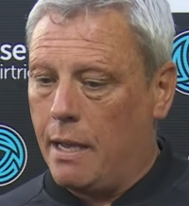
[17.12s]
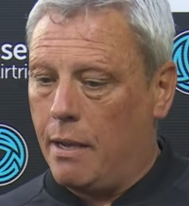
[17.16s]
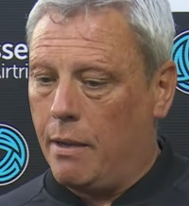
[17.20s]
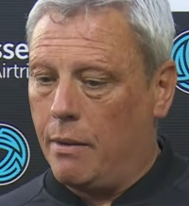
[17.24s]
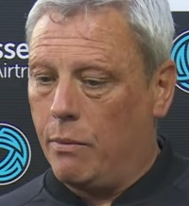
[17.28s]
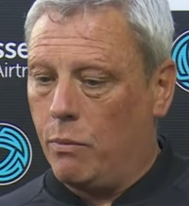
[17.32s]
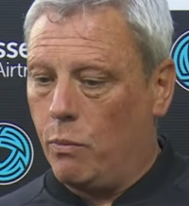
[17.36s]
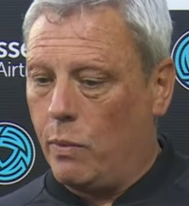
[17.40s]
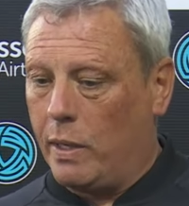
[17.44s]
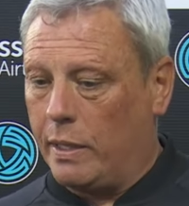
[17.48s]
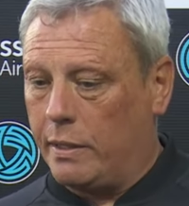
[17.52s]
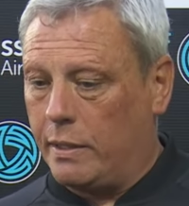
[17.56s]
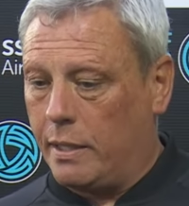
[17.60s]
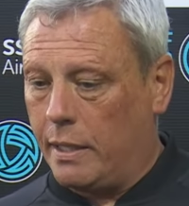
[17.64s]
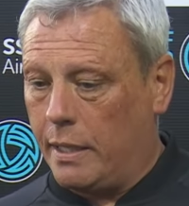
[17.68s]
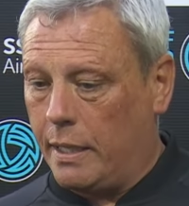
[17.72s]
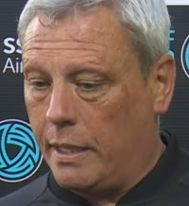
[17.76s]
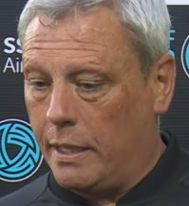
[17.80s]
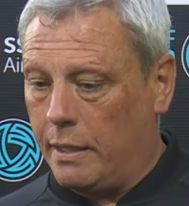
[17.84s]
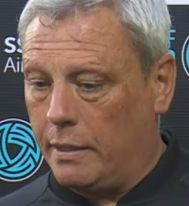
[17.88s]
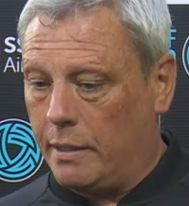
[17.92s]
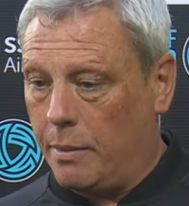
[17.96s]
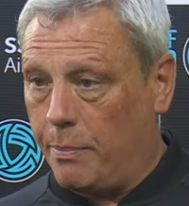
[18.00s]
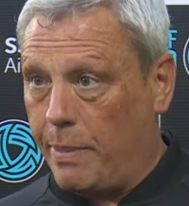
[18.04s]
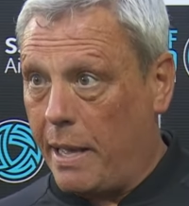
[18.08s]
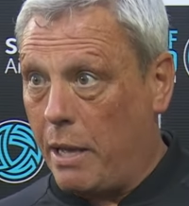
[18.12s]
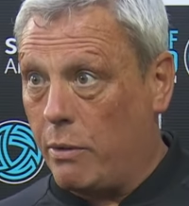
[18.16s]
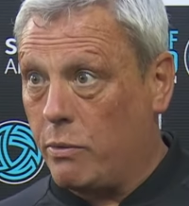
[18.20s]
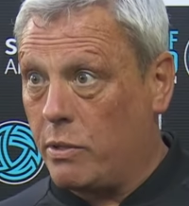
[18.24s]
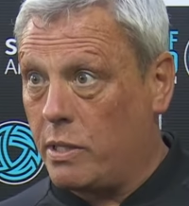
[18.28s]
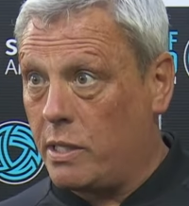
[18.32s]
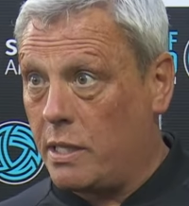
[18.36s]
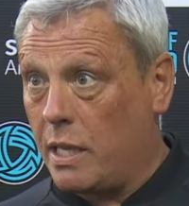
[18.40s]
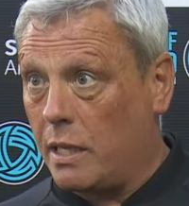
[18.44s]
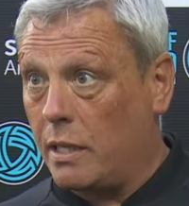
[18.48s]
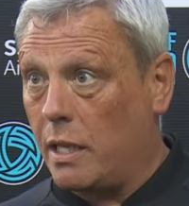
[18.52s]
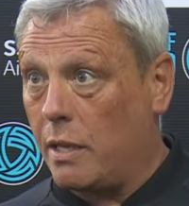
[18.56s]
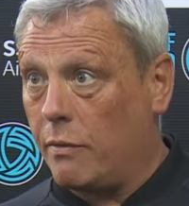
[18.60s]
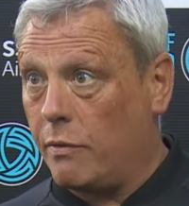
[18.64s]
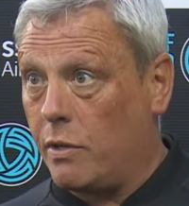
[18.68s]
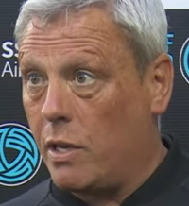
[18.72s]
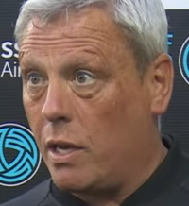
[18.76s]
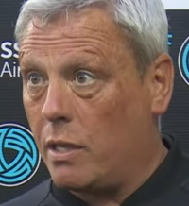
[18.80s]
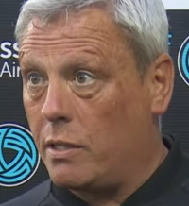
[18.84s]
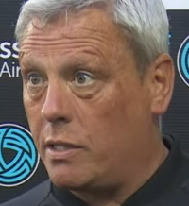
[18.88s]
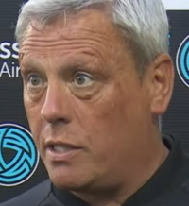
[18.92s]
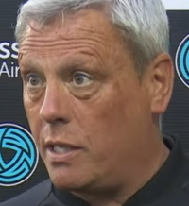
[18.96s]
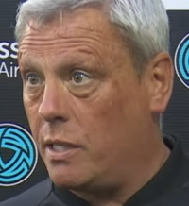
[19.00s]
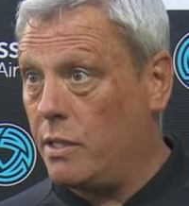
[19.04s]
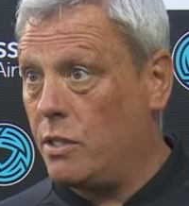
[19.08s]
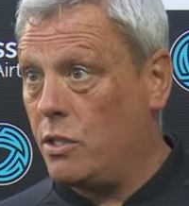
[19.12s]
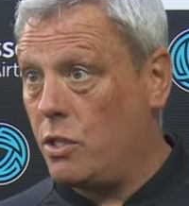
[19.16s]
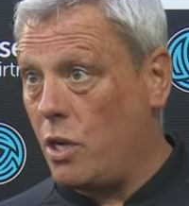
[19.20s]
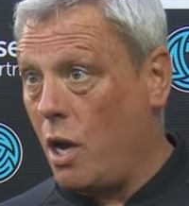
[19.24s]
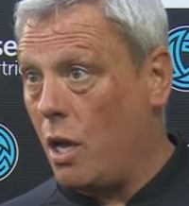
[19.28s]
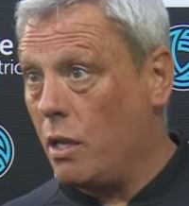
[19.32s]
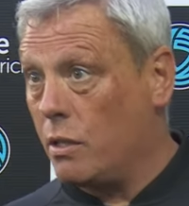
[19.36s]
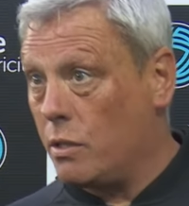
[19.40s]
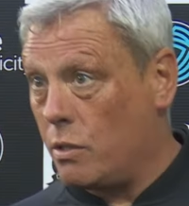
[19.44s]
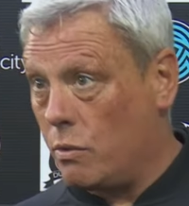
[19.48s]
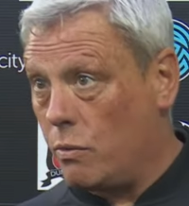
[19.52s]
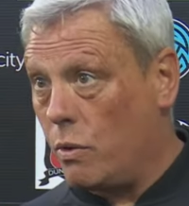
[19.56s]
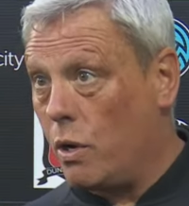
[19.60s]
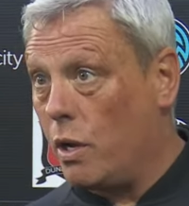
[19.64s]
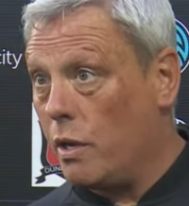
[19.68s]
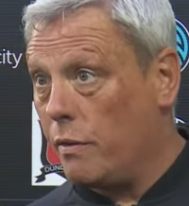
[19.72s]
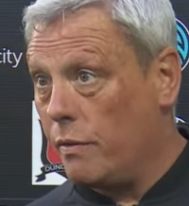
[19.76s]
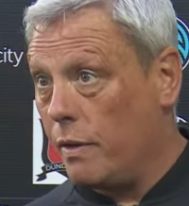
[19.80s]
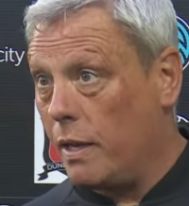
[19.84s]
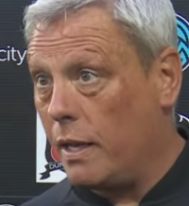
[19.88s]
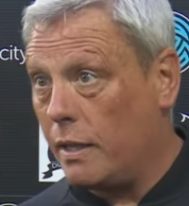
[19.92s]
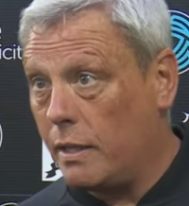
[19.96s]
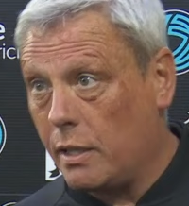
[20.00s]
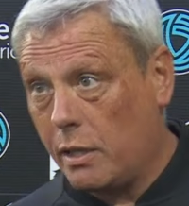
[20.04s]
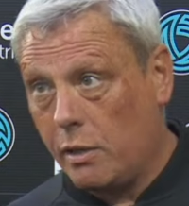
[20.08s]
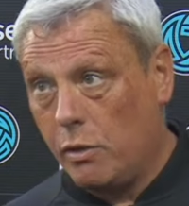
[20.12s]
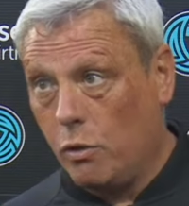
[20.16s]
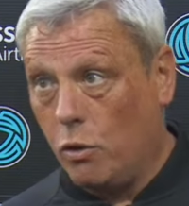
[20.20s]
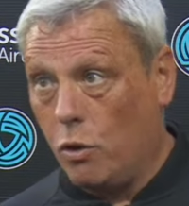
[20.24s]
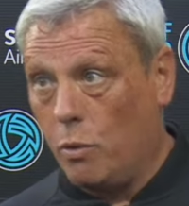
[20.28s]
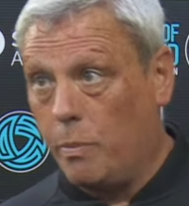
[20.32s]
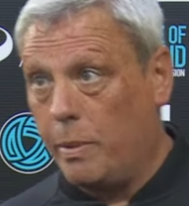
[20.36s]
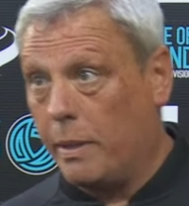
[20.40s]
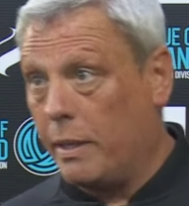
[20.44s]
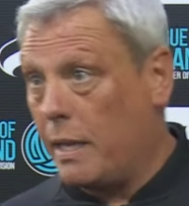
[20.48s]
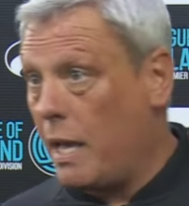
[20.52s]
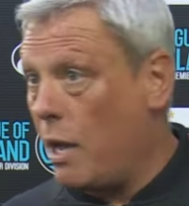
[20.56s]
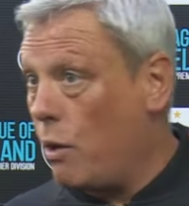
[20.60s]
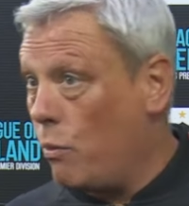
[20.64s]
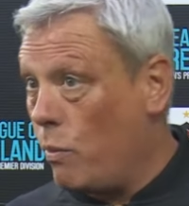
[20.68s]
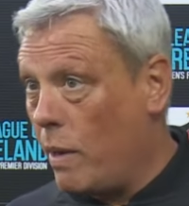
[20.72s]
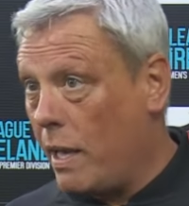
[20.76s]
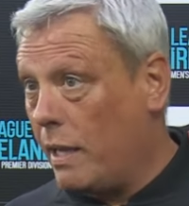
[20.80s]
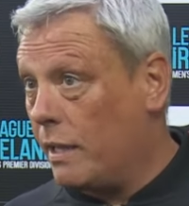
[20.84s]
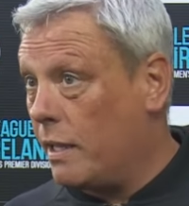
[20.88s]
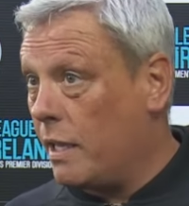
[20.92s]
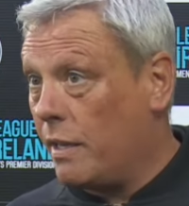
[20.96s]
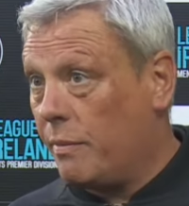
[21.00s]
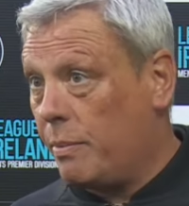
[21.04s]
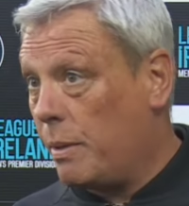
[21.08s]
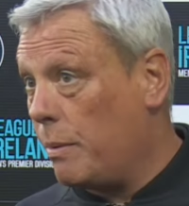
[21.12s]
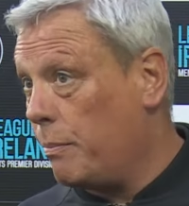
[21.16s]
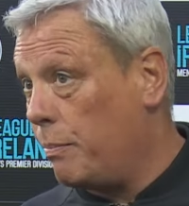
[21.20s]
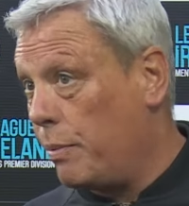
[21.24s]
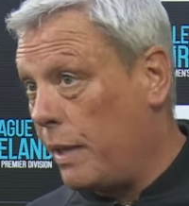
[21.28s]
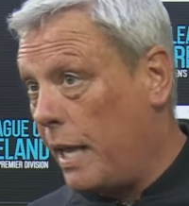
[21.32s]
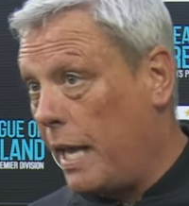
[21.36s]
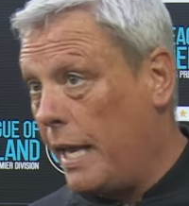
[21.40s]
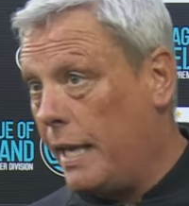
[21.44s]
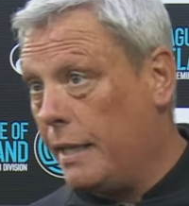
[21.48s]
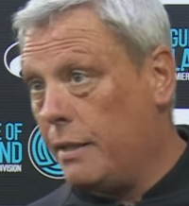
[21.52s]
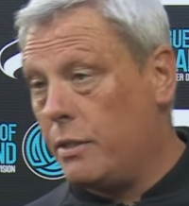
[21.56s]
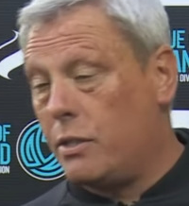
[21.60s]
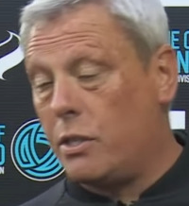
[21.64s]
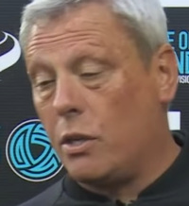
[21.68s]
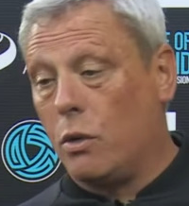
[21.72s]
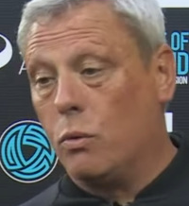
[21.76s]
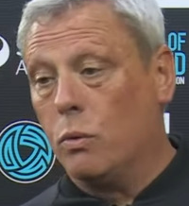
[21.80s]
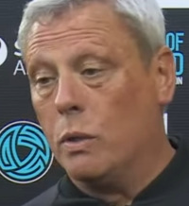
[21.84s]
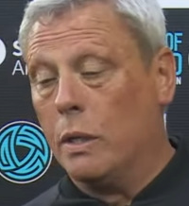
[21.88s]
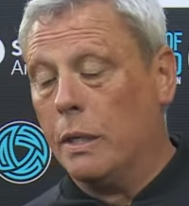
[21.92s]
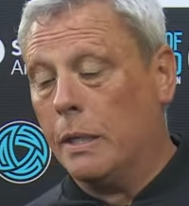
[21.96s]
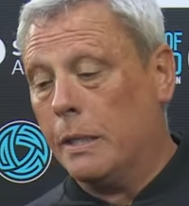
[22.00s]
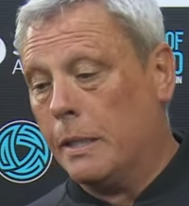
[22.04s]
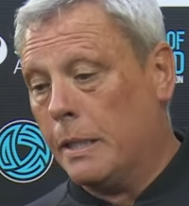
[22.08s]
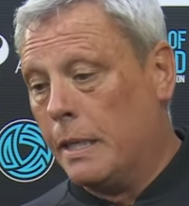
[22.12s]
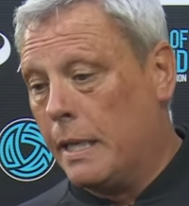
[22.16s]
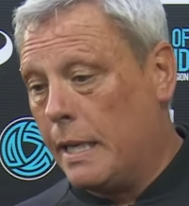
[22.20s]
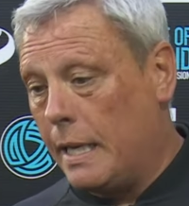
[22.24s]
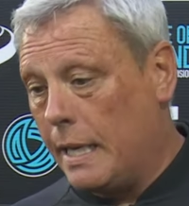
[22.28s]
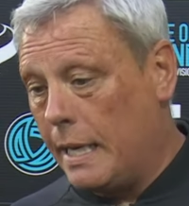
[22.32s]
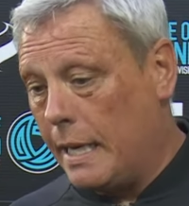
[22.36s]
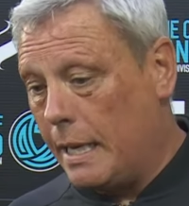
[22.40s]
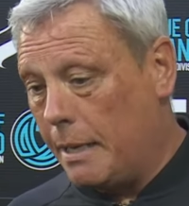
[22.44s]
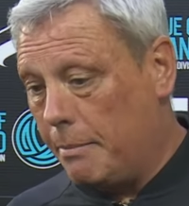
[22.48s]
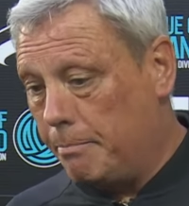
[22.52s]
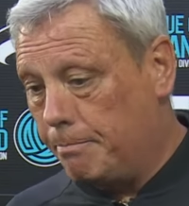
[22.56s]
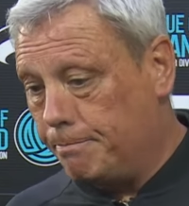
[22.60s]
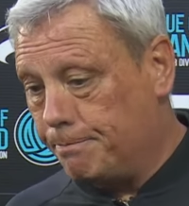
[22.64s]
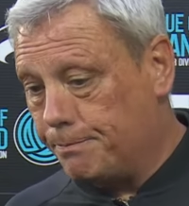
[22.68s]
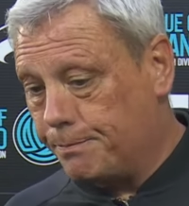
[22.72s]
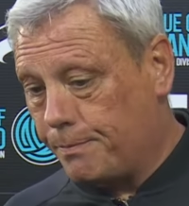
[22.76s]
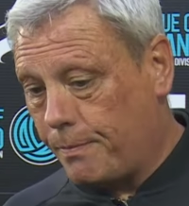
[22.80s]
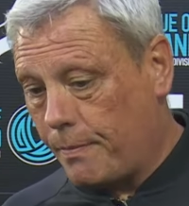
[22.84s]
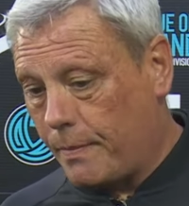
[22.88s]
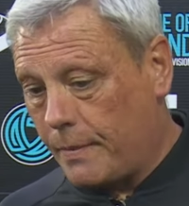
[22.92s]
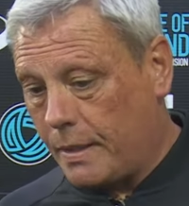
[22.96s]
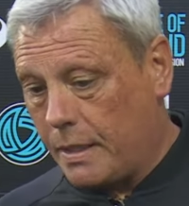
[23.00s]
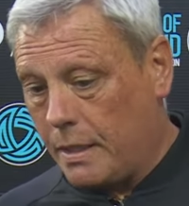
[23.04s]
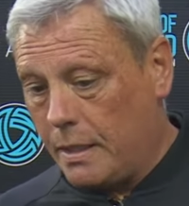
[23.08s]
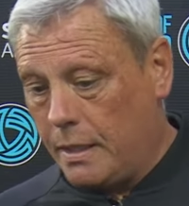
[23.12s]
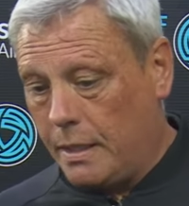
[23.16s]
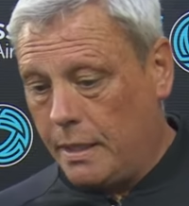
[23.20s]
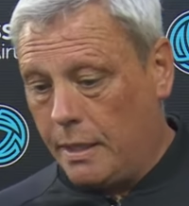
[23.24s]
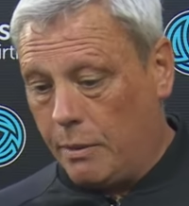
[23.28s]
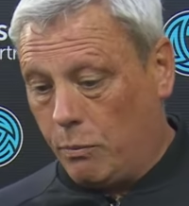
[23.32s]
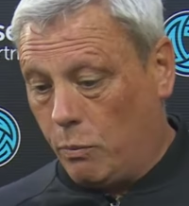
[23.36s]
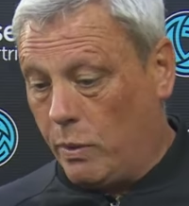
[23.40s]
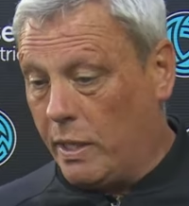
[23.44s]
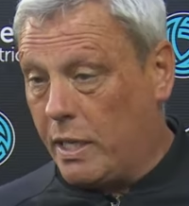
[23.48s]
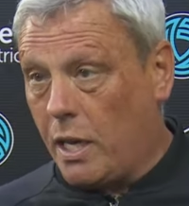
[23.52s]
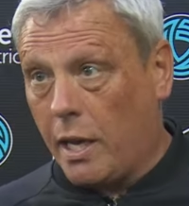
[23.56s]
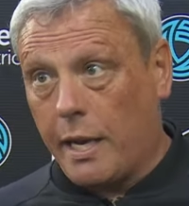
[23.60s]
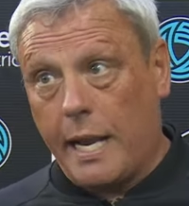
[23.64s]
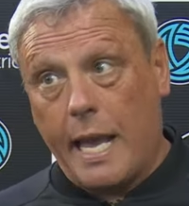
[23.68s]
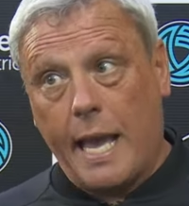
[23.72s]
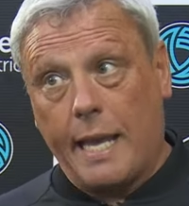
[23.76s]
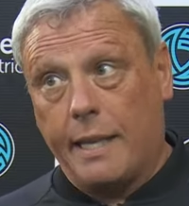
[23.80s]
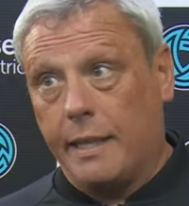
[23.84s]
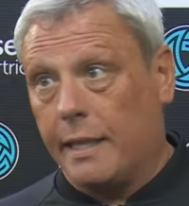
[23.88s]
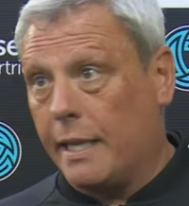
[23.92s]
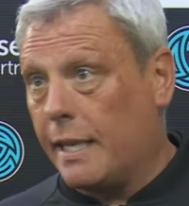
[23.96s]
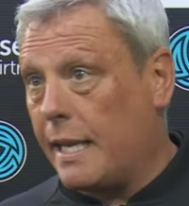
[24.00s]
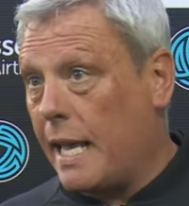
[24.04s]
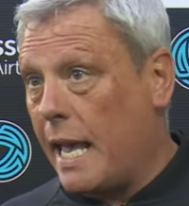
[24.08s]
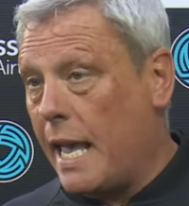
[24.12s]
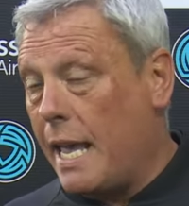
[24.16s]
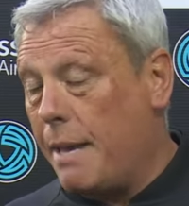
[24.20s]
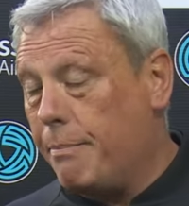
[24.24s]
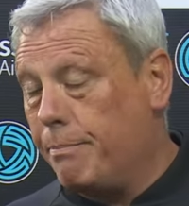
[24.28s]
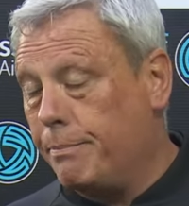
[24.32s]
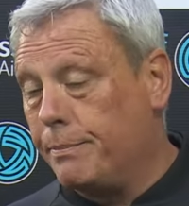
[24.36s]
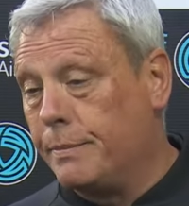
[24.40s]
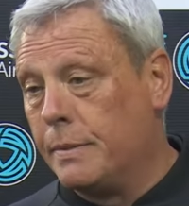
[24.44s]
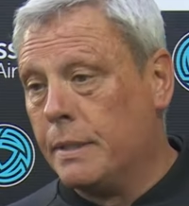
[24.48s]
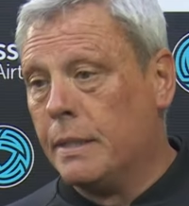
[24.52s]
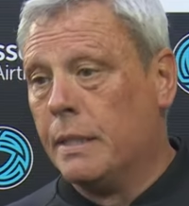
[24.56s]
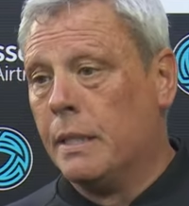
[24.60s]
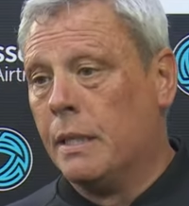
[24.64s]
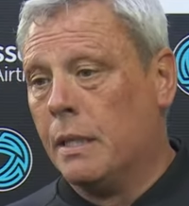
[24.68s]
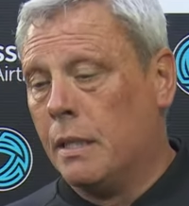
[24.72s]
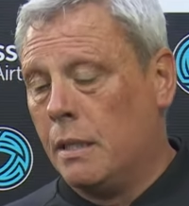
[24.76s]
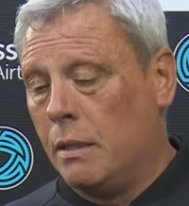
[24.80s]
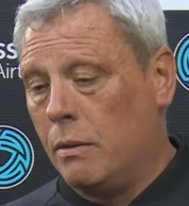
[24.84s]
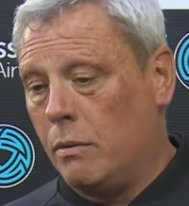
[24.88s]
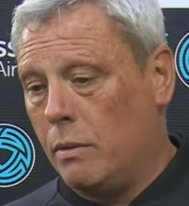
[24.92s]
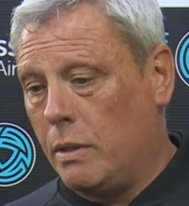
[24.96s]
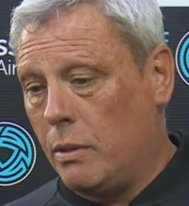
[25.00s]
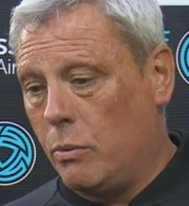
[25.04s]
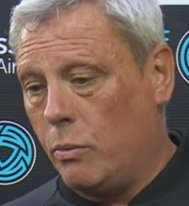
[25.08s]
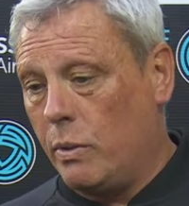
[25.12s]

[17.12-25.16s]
with the bounce that they've got since John's arrival at the club and how well they've been playing. So we got ahead in the game. We're